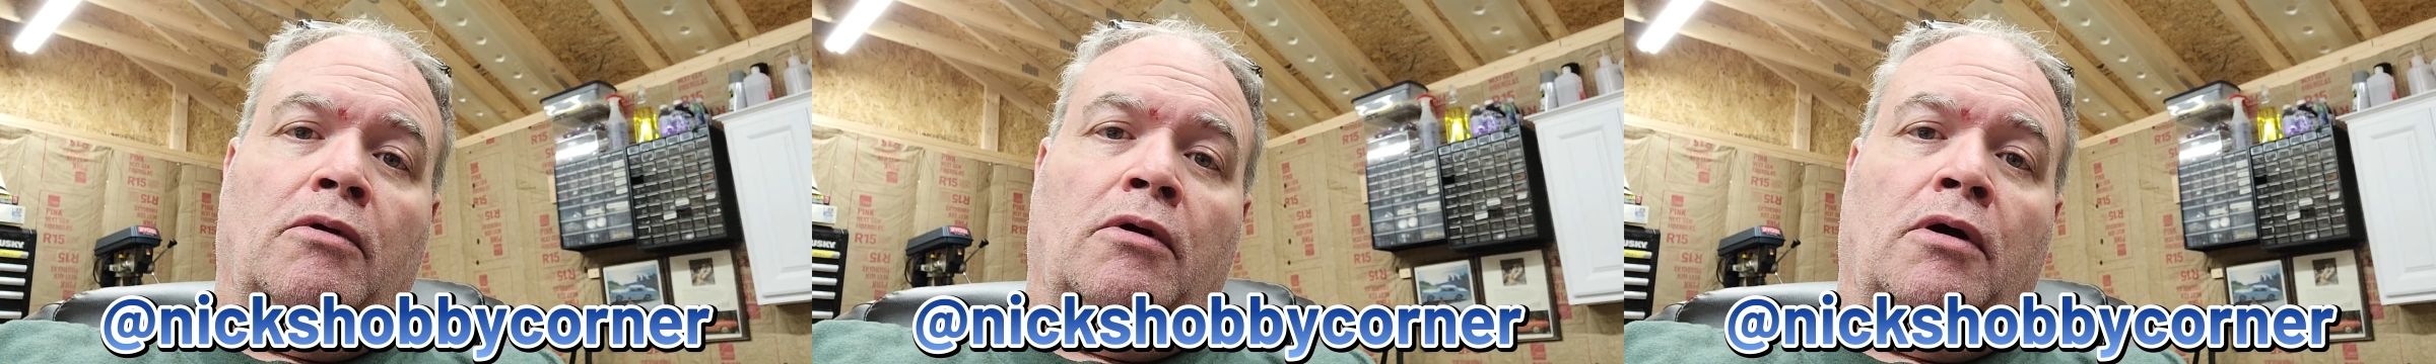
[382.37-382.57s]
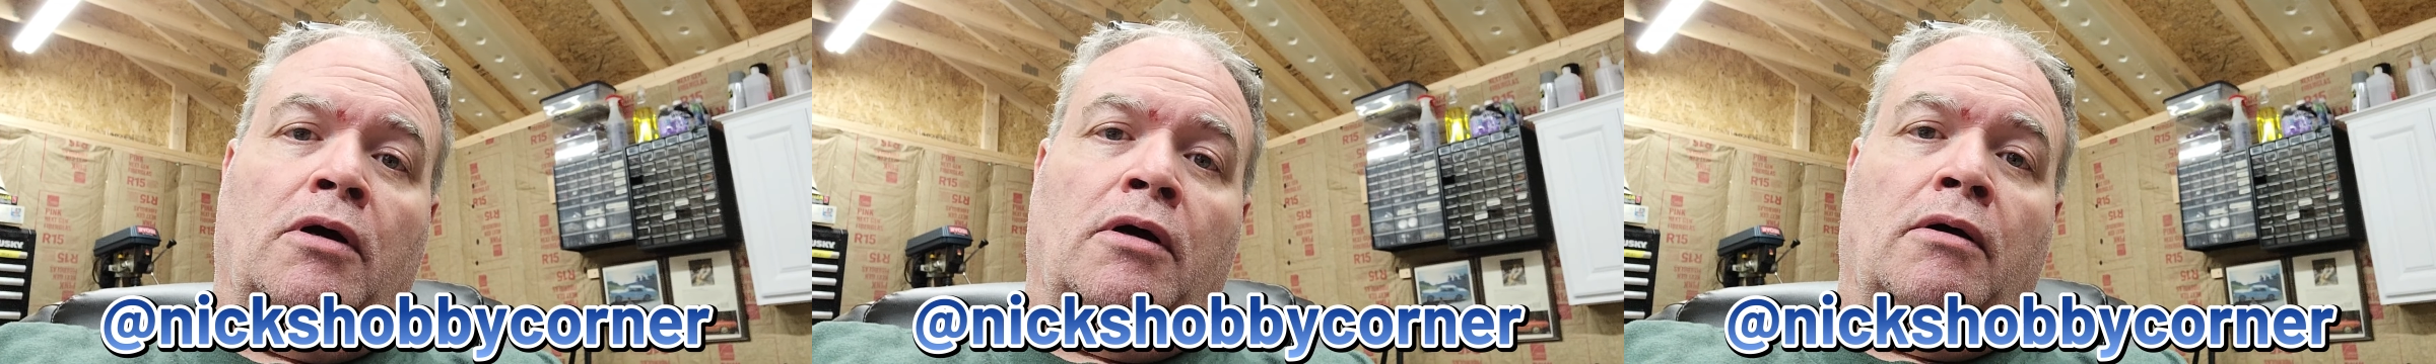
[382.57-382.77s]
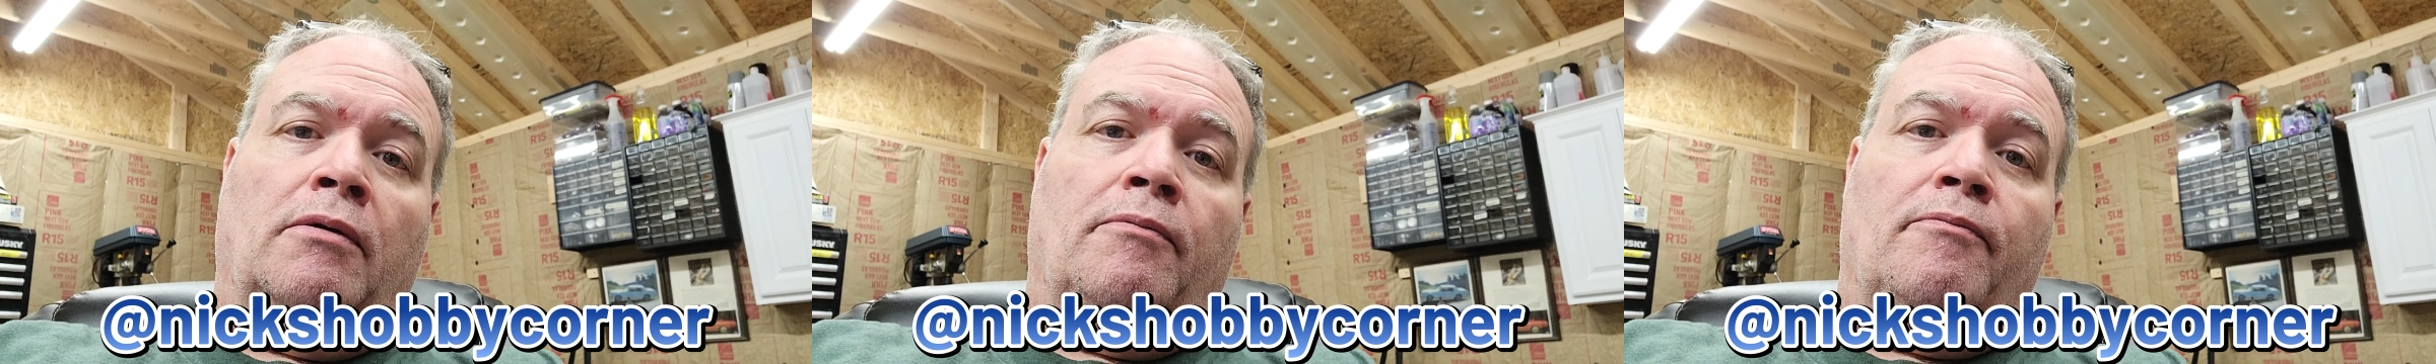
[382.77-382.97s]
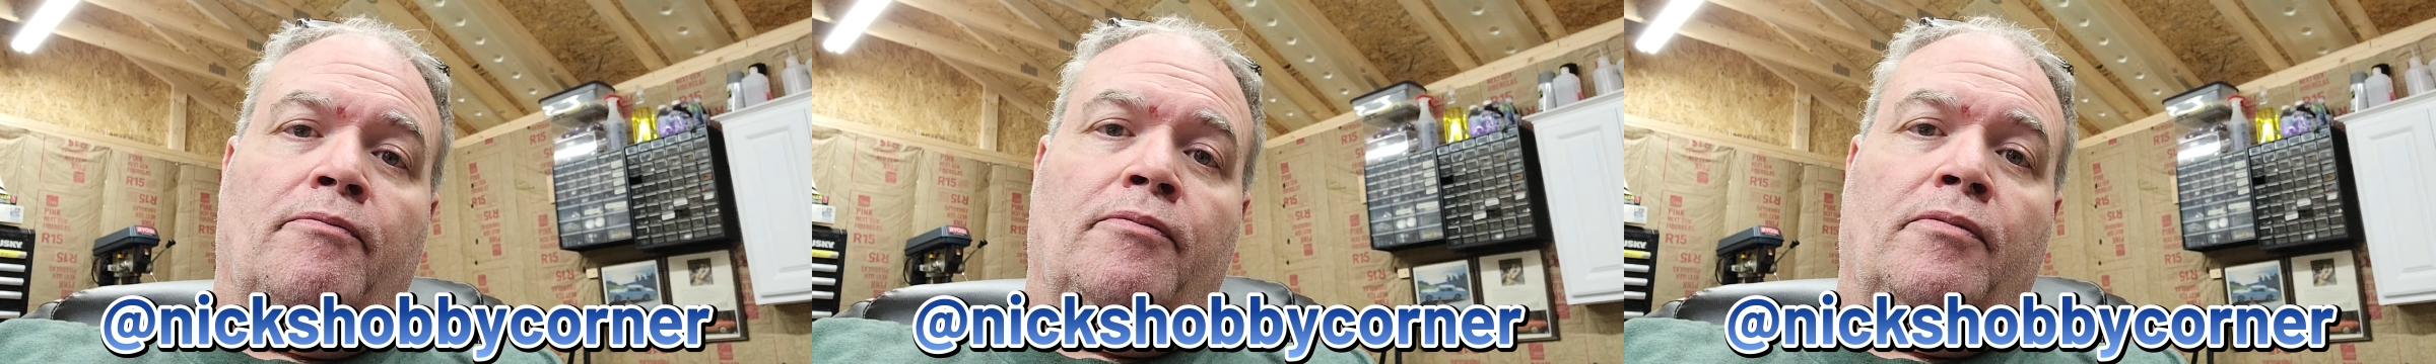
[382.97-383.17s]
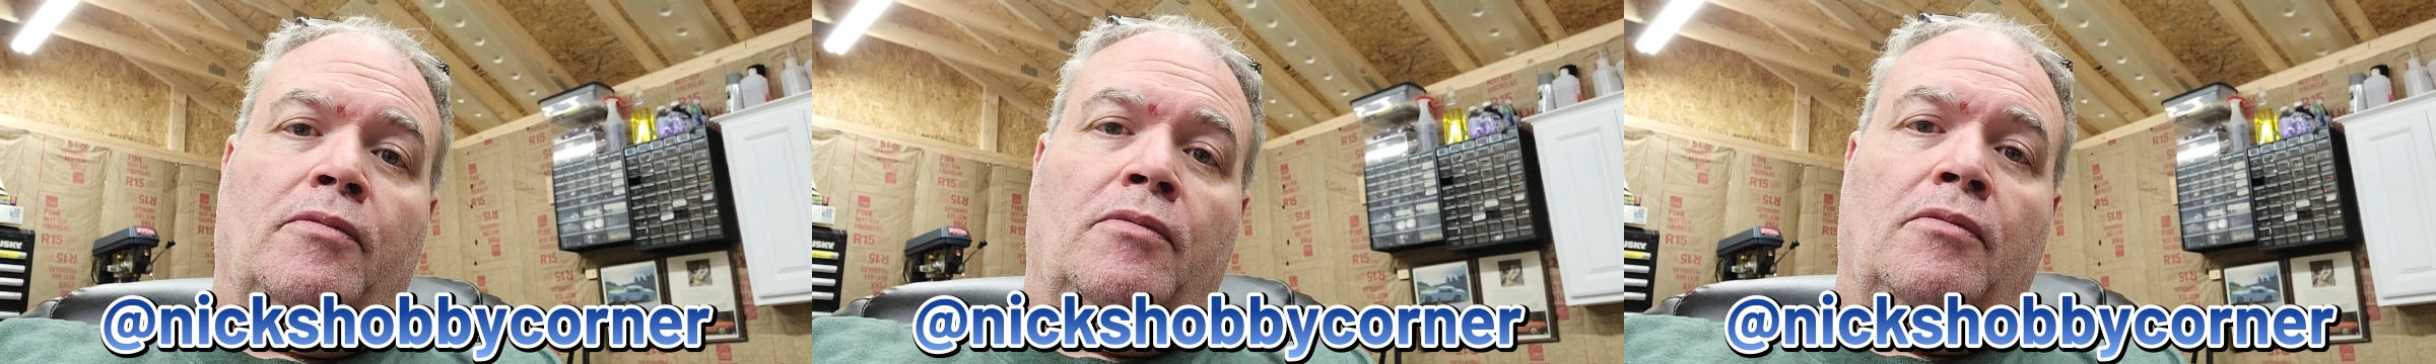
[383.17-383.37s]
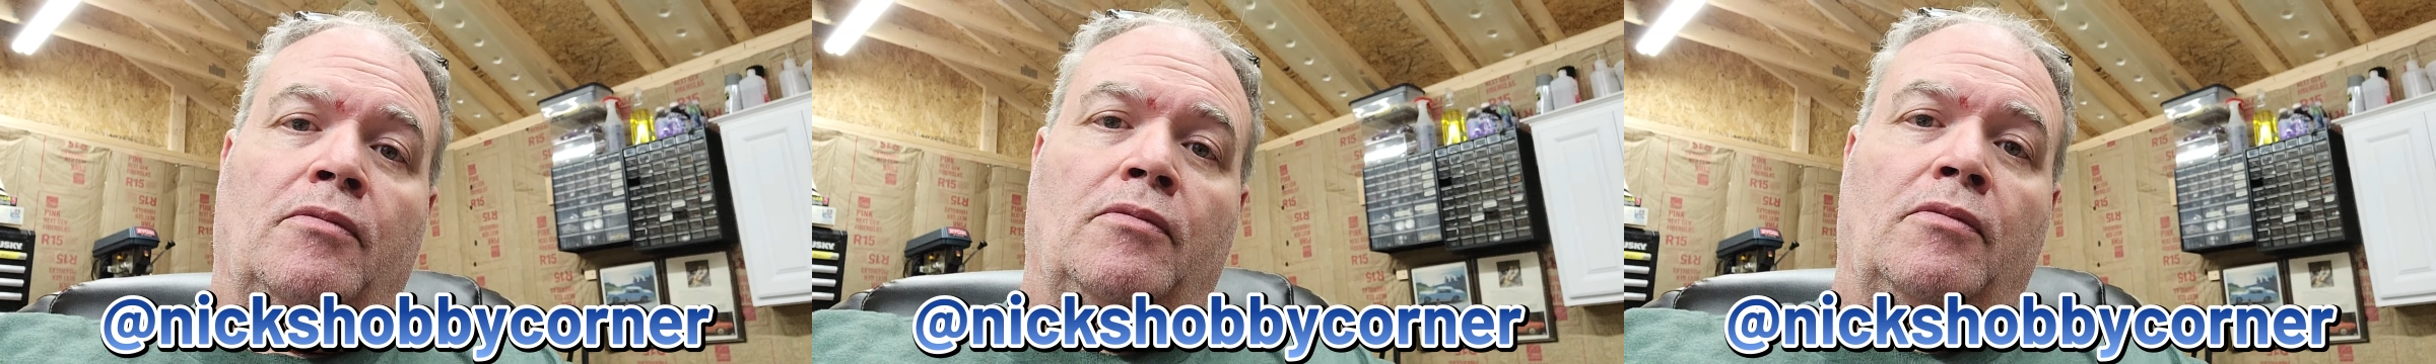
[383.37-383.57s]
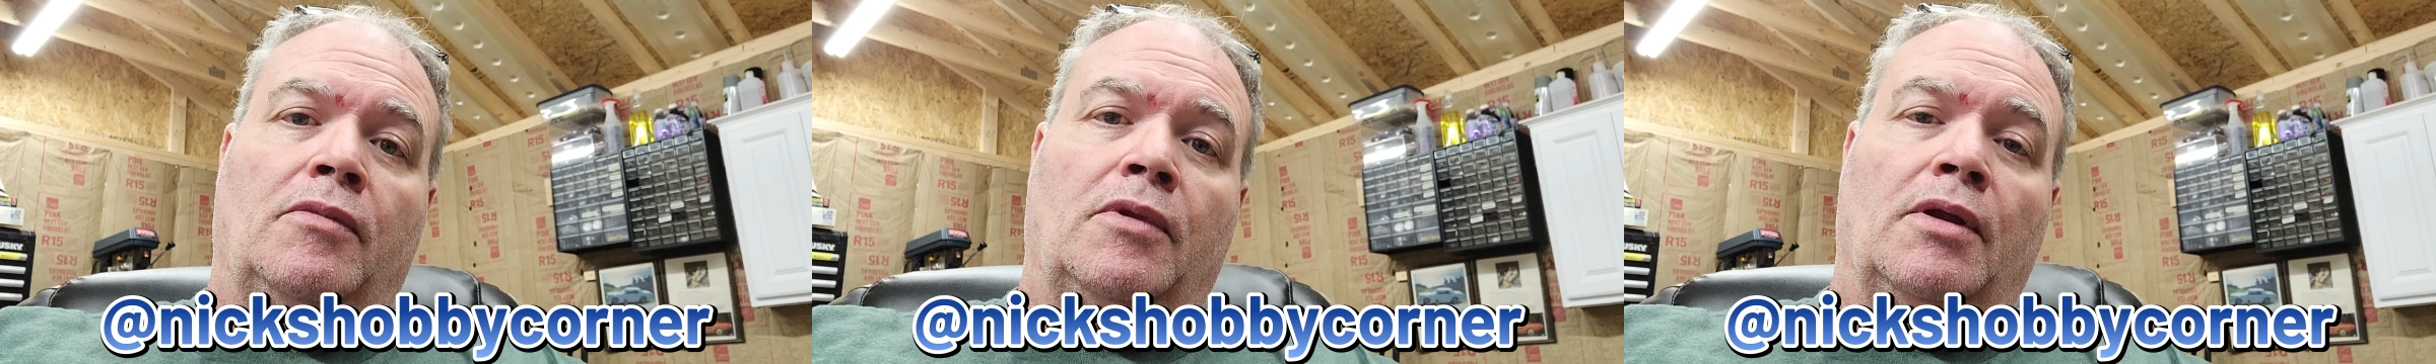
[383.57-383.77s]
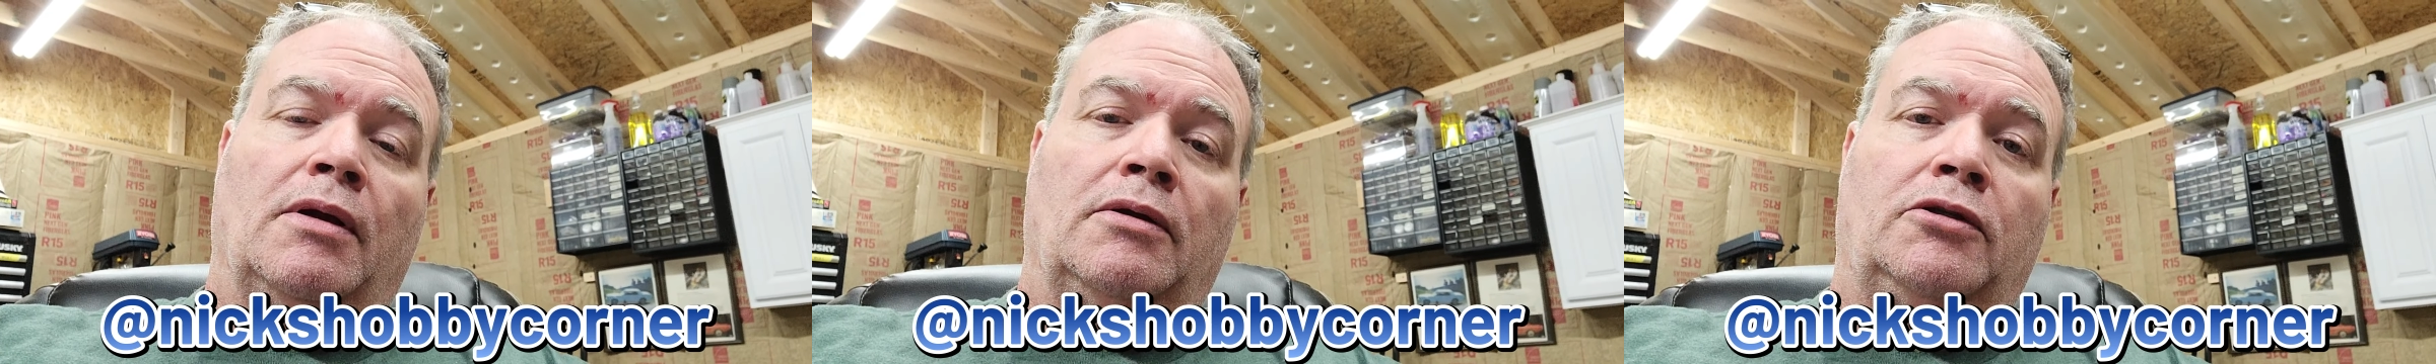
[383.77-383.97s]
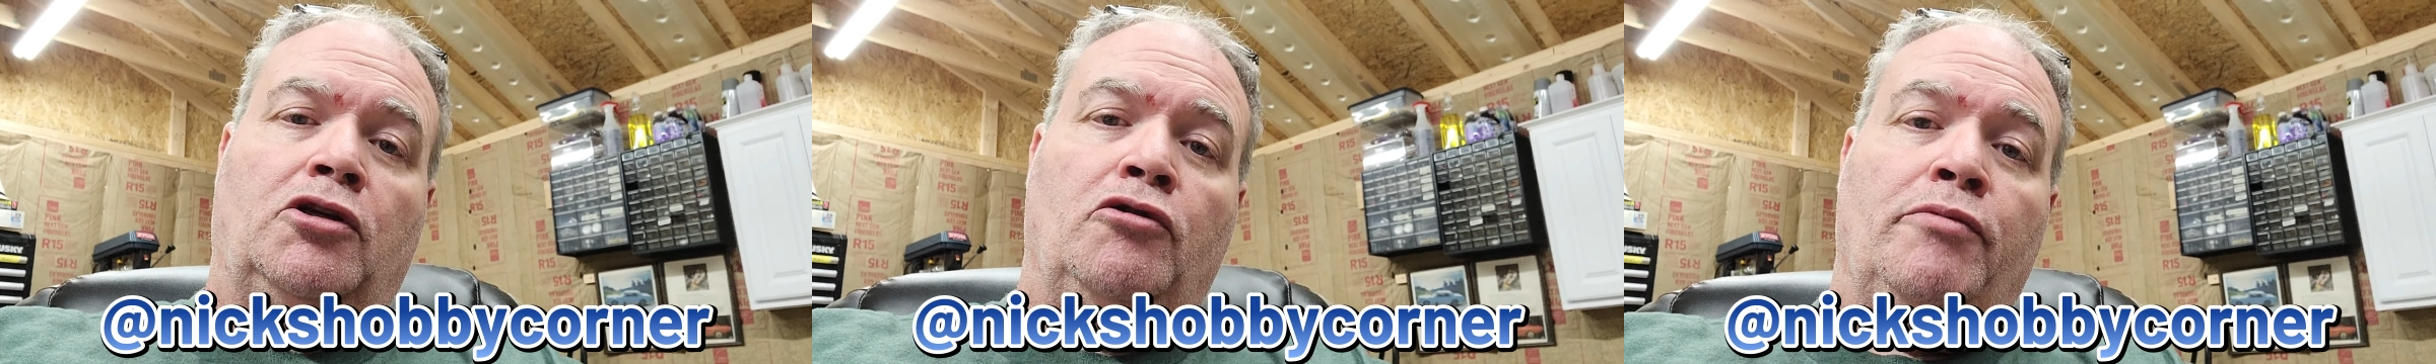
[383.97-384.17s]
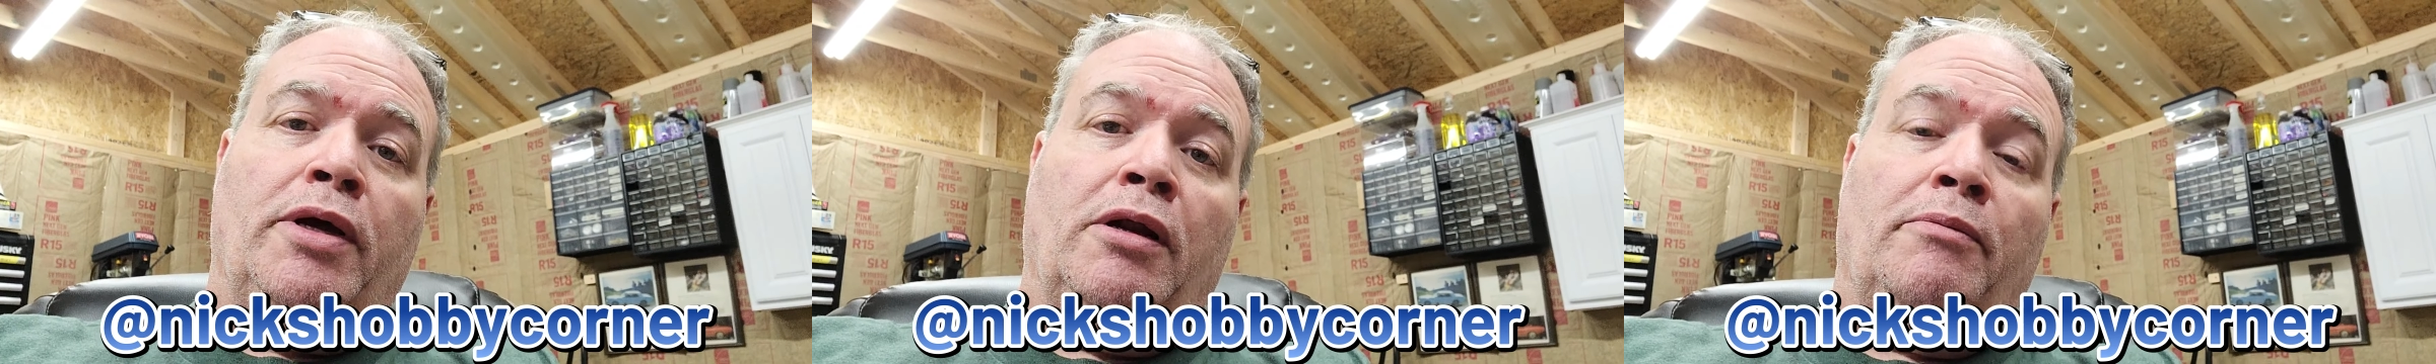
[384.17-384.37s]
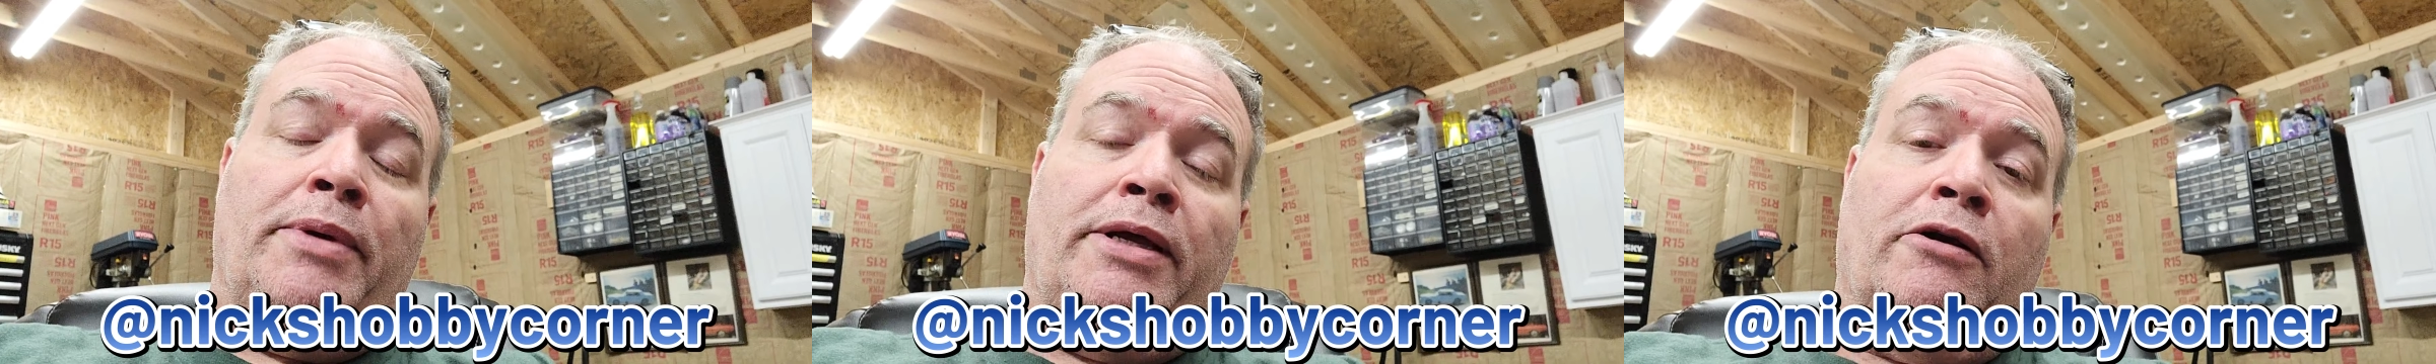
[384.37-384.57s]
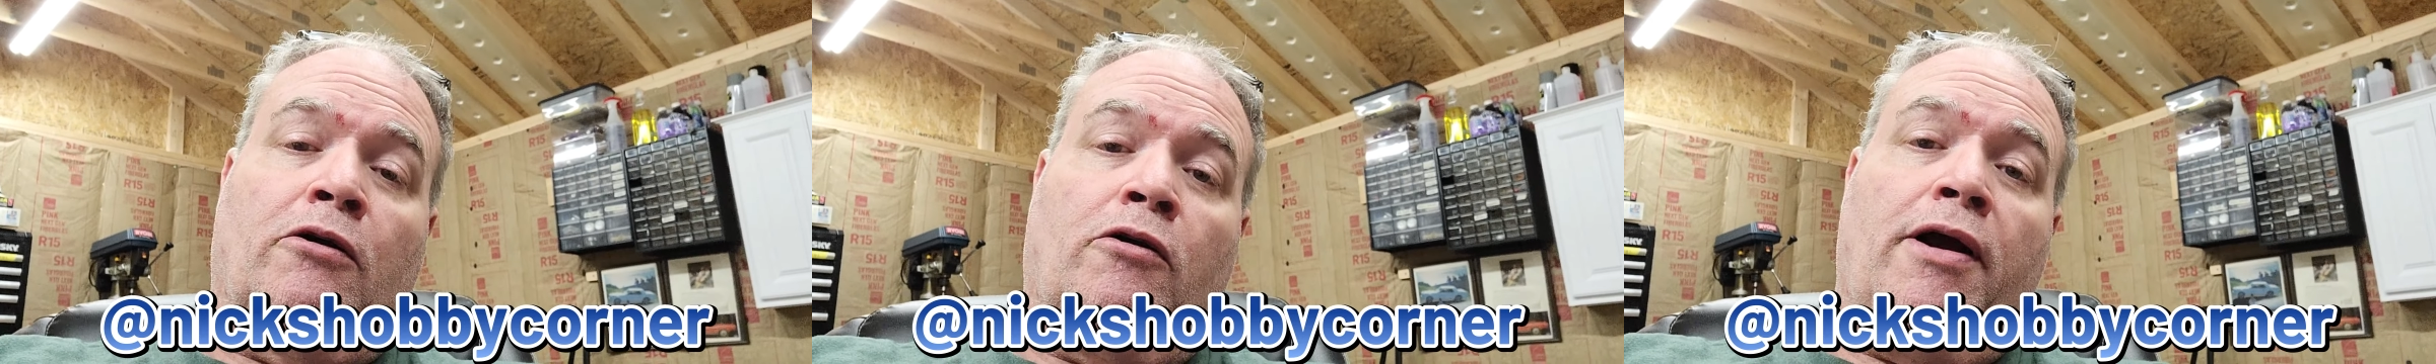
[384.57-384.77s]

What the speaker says: 2mm